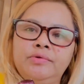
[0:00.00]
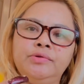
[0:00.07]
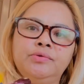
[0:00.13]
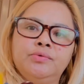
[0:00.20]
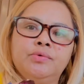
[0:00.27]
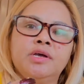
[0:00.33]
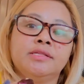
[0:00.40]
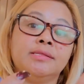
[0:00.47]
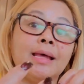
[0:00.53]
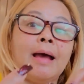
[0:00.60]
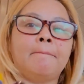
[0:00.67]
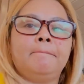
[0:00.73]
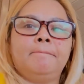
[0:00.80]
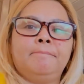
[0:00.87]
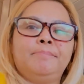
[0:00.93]
you
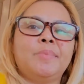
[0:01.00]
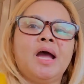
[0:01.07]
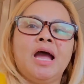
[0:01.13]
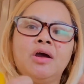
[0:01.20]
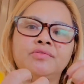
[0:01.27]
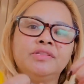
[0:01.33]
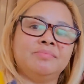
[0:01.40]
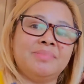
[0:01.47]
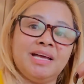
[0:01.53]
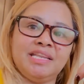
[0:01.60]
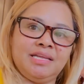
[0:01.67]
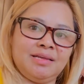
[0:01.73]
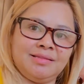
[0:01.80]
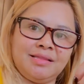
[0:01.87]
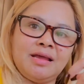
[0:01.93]
adapt, how the
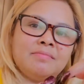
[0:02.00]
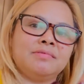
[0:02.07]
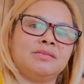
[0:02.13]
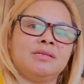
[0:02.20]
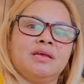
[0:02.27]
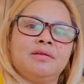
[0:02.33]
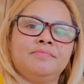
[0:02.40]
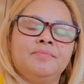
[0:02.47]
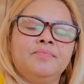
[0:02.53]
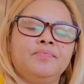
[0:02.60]
body adapts that.